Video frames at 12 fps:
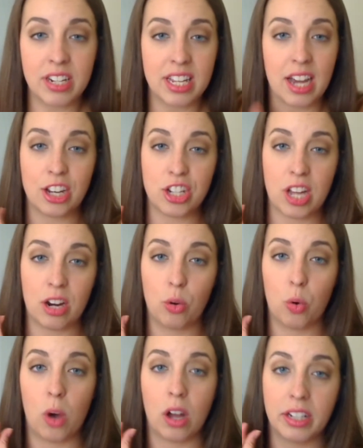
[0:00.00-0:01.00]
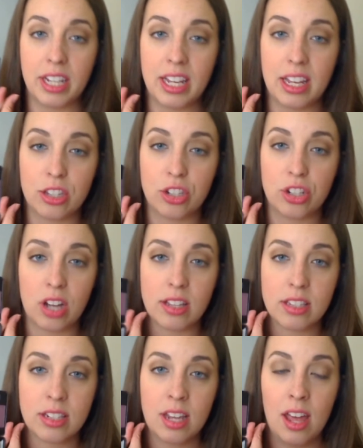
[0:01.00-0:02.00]
eyeshadow quality is
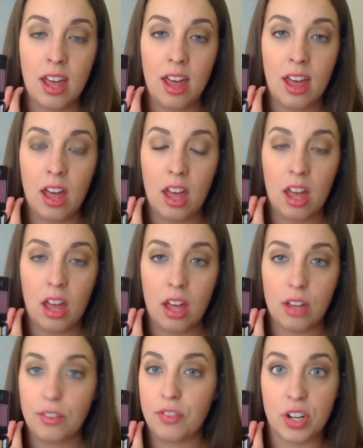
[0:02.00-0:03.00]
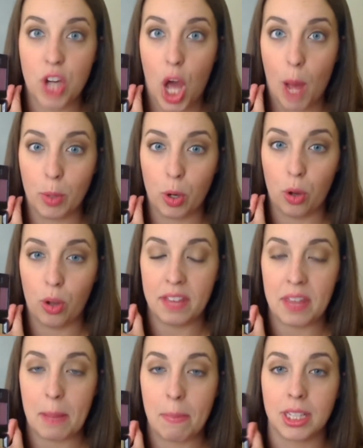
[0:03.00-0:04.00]
just phenomenal,
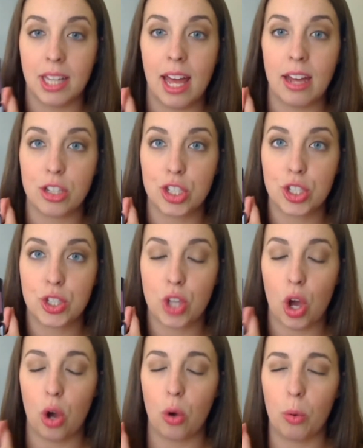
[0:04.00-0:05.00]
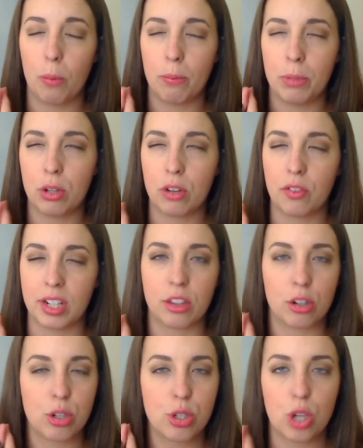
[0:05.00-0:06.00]
and they blend so beautifully, and
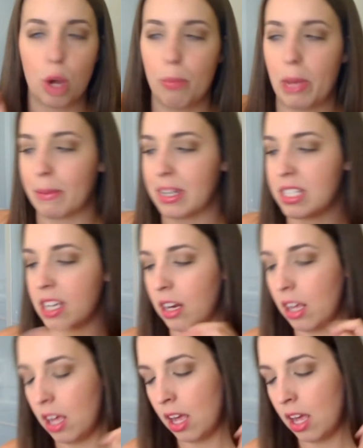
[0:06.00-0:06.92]
they're so pigmented.